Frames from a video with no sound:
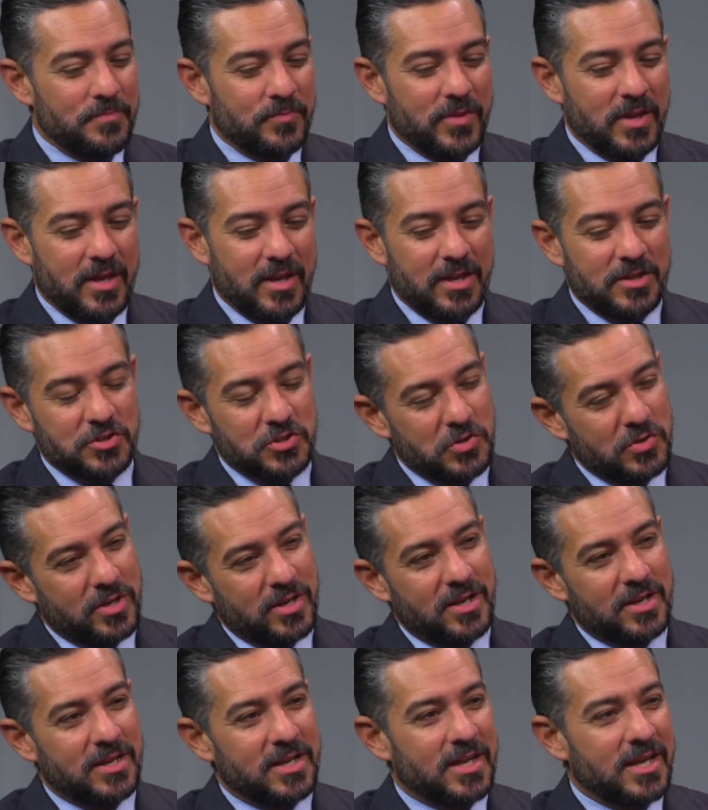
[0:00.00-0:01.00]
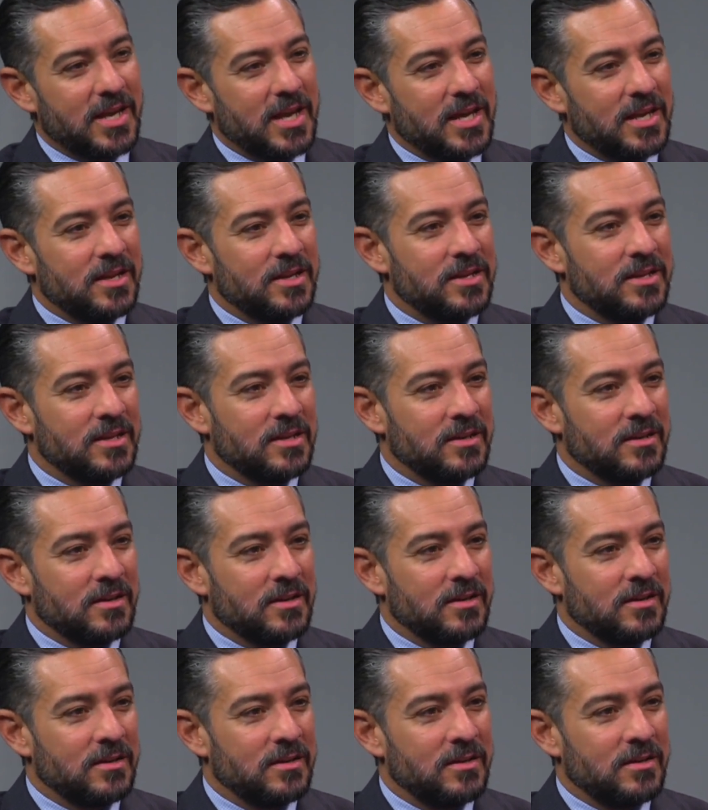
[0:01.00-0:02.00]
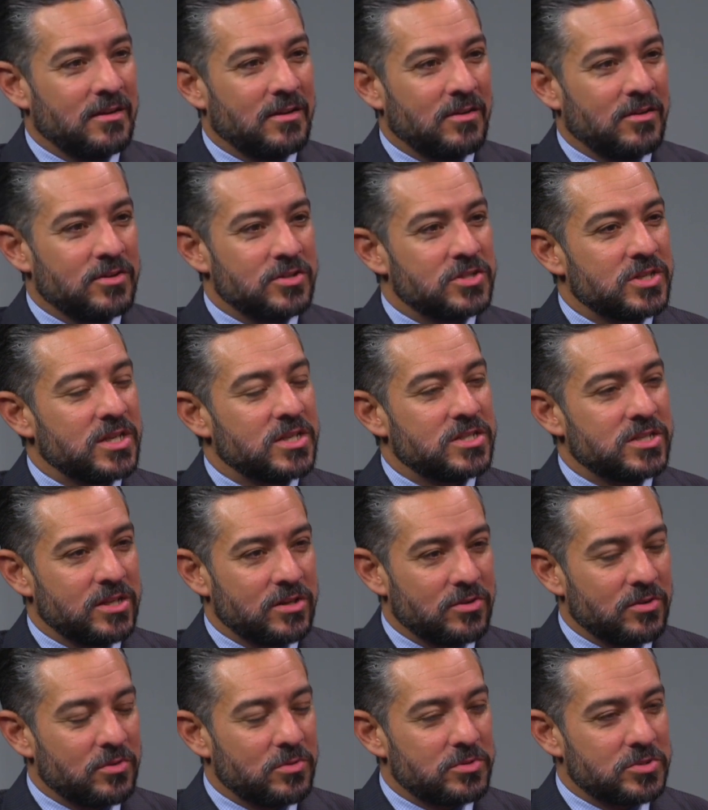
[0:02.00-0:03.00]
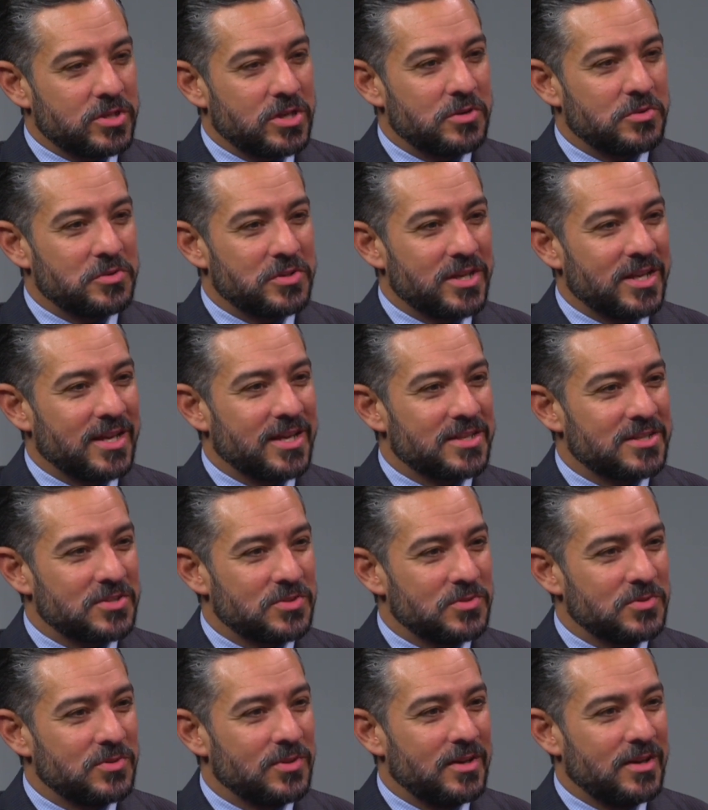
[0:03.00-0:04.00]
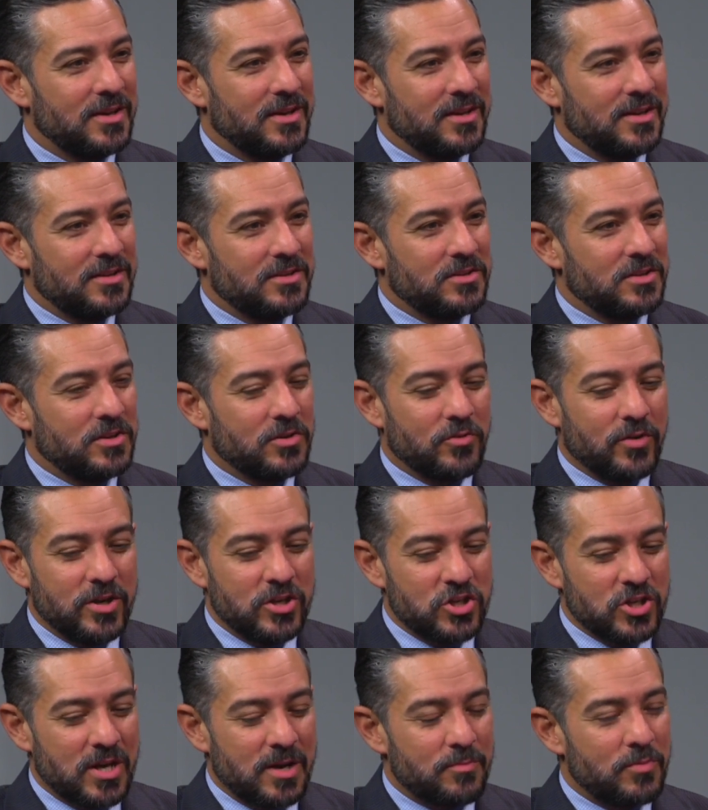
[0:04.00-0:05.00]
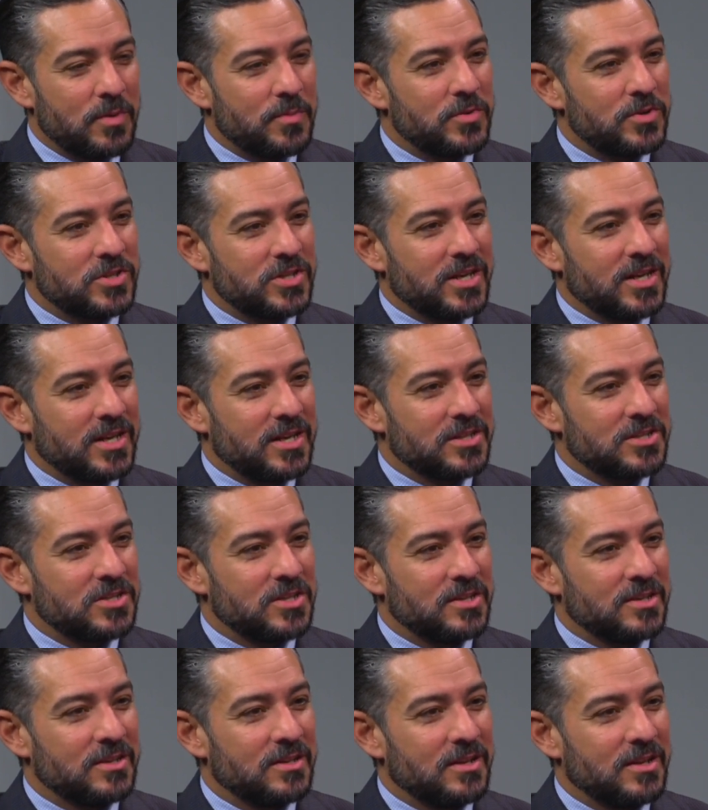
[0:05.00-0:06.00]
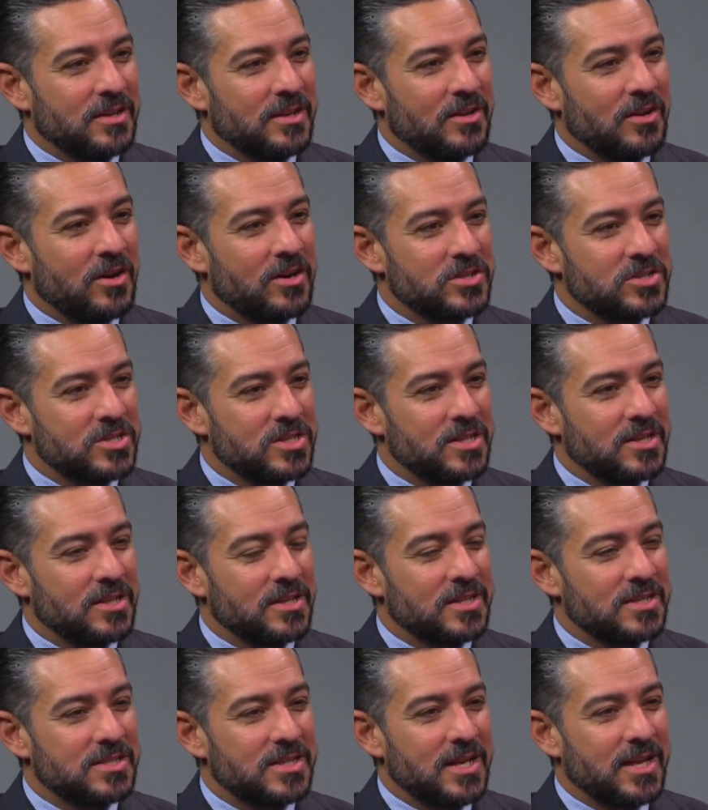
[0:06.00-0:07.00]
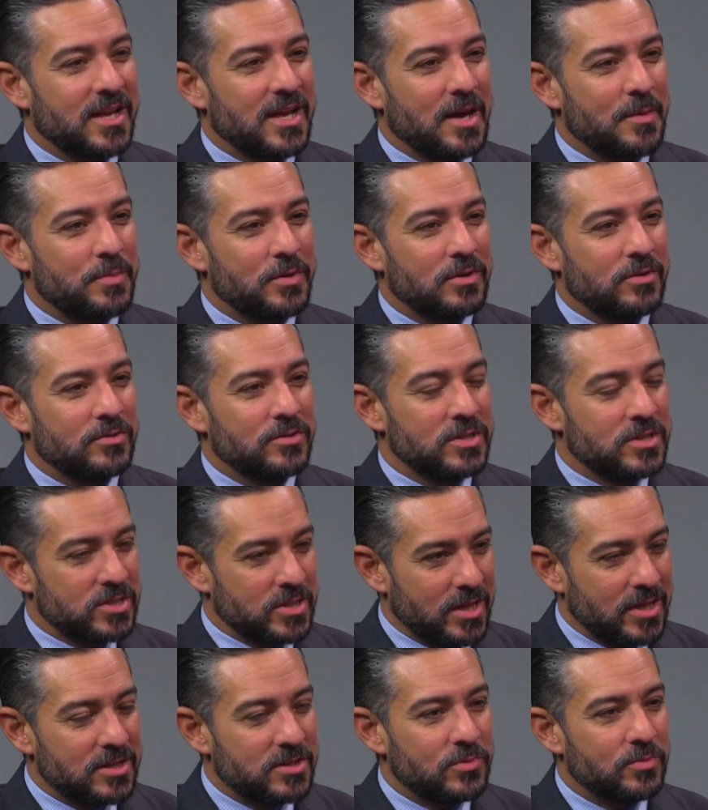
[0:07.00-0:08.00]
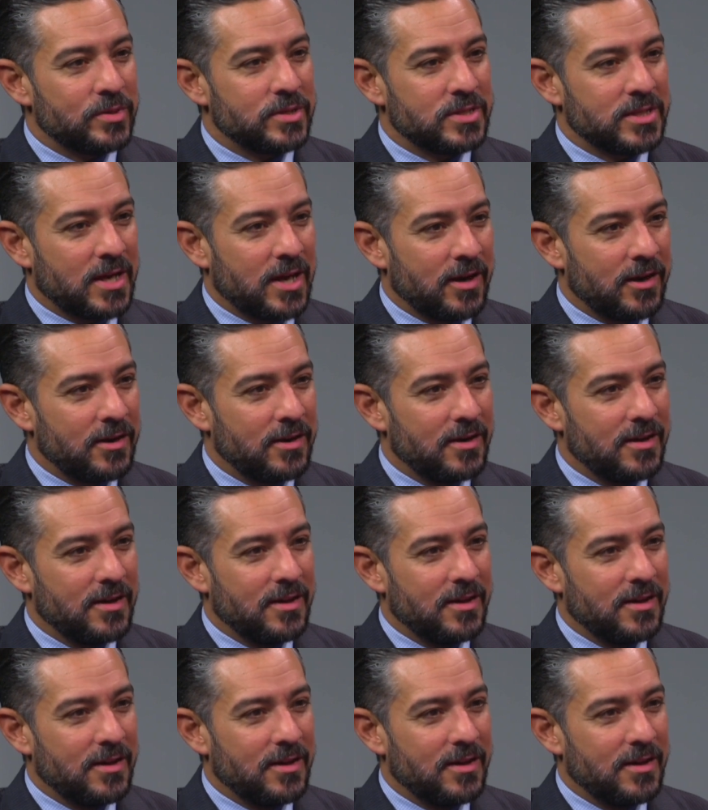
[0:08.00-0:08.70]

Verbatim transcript: And as you had indicated, uh, uh, our state senator, Jose Rodriguez, who did a great job representing us in, in Austin at the state capitol, decided to retire.